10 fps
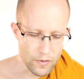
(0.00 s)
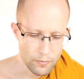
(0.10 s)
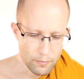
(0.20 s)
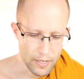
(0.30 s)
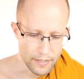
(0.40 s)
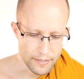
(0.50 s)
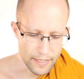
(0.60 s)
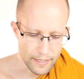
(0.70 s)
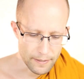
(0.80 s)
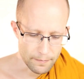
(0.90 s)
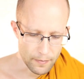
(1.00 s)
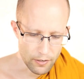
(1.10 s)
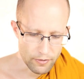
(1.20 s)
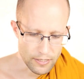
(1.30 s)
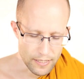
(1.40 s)
But
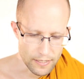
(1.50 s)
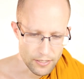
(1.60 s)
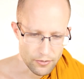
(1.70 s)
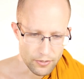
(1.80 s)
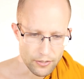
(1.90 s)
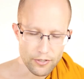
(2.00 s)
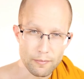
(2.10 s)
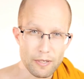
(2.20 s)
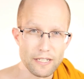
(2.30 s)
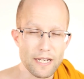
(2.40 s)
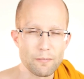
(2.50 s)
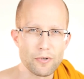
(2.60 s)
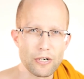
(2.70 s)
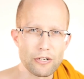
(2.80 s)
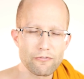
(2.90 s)
obviously this is only going to be a
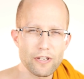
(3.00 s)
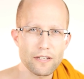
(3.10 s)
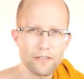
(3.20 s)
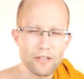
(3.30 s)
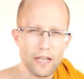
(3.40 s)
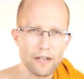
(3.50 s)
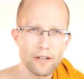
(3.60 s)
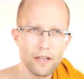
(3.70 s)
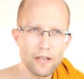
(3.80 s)
temporary fix, and